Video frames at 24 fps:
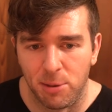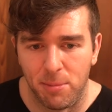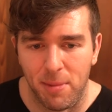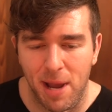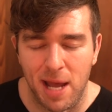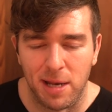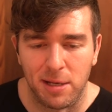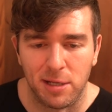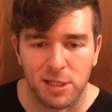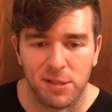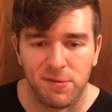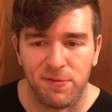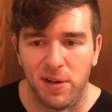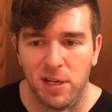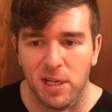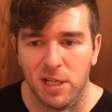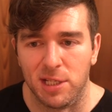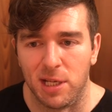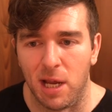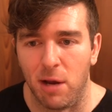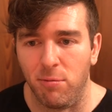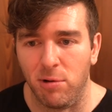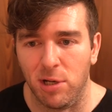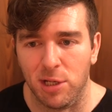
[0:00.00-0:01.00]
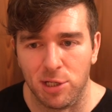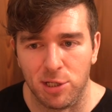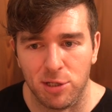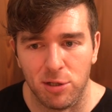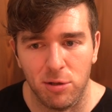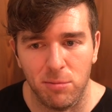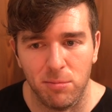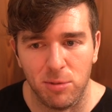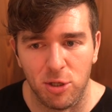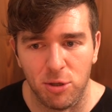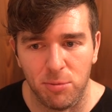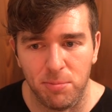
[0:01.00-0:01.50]
So Matt does fitness, I would
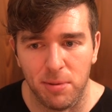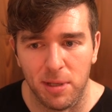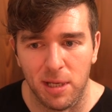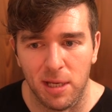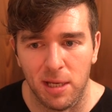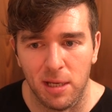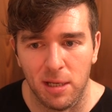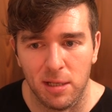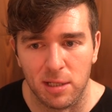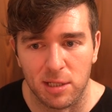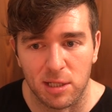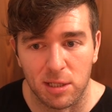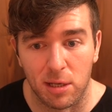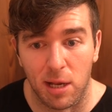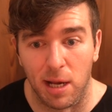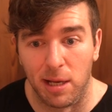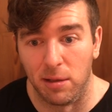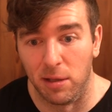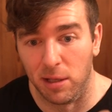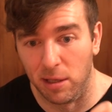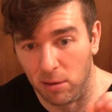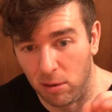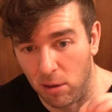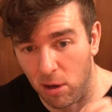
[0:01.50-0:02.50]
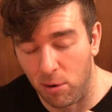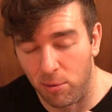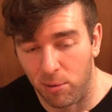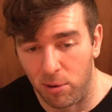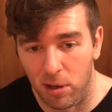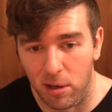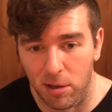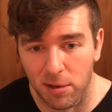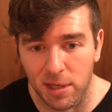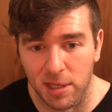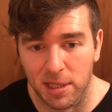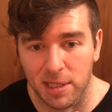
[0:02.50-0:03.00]
assume to be slightly
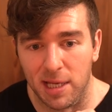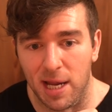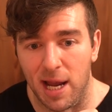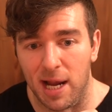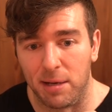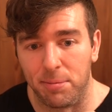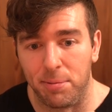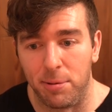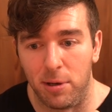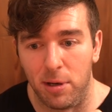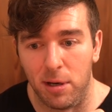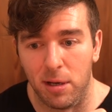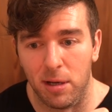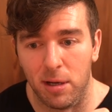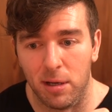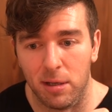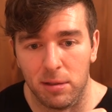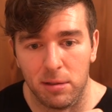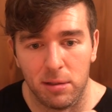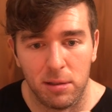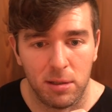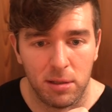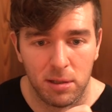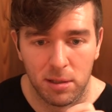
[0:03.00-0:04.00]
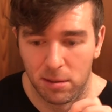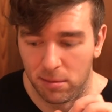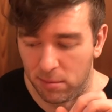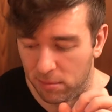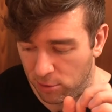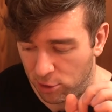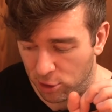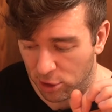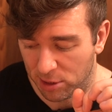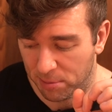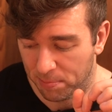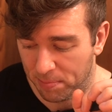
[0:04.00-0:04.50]
lower than Zac Perna
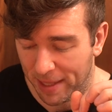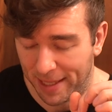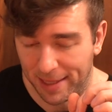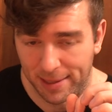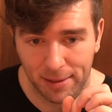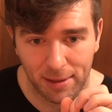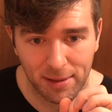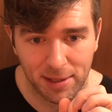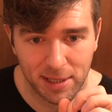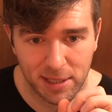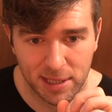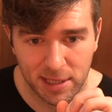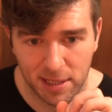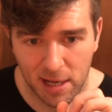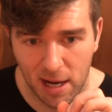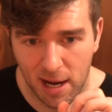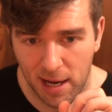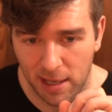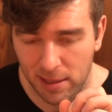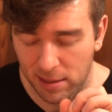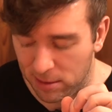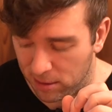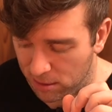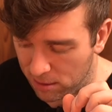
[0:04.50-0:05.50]
just based on his size.